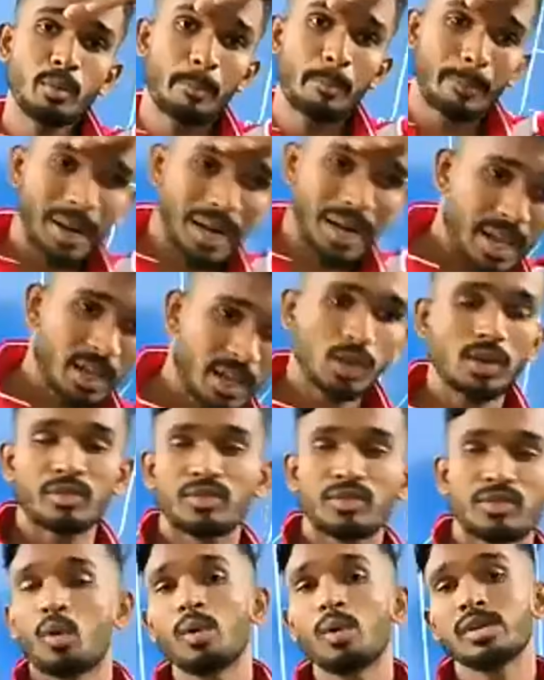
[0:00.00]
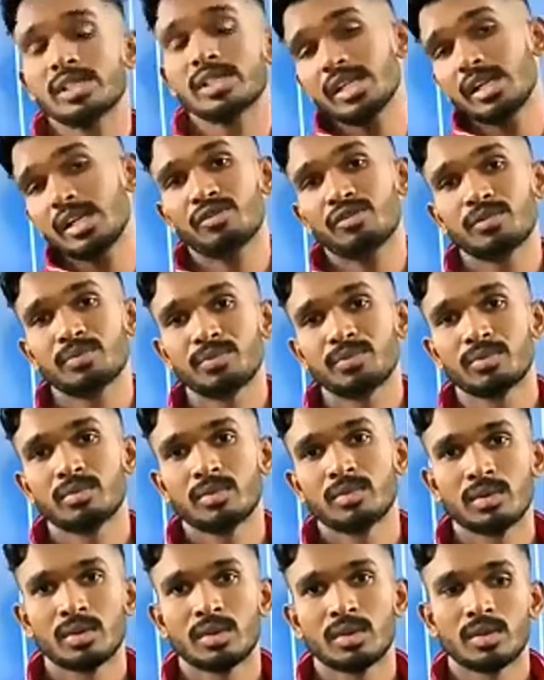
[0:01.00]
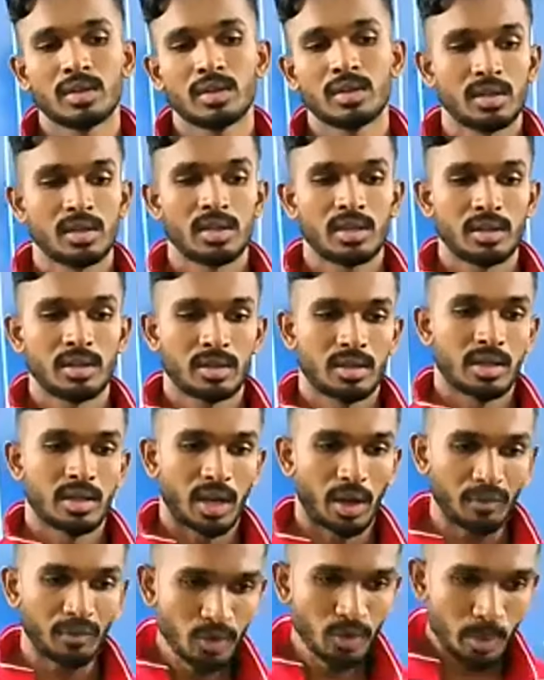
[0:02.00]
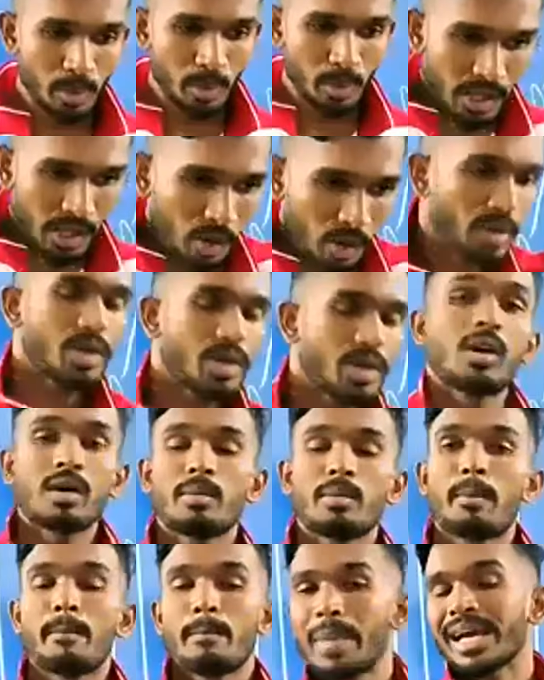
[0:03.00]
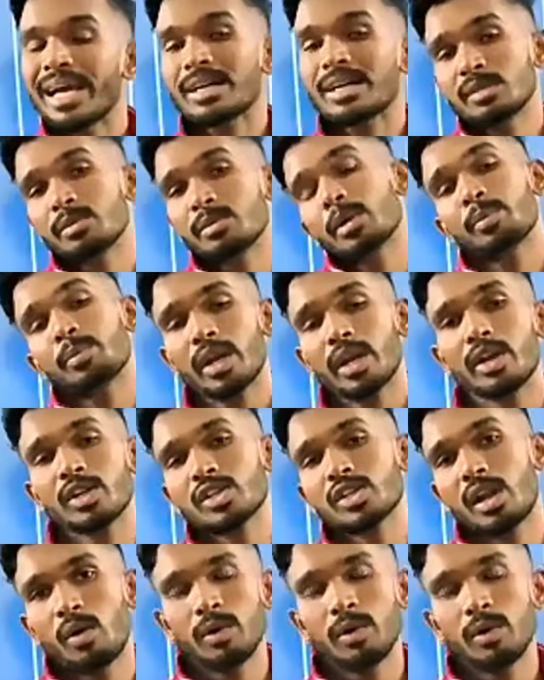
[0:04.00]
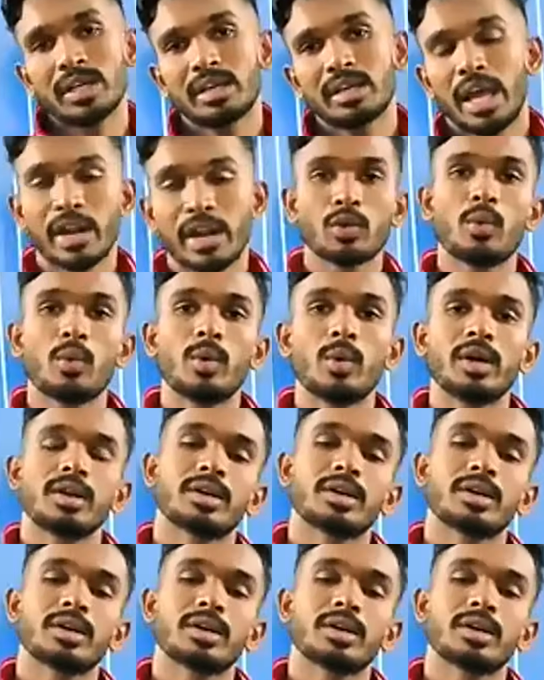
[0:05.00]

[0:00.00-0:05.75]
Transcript: break your whole self. Now you bring out your maximum potential out and you work.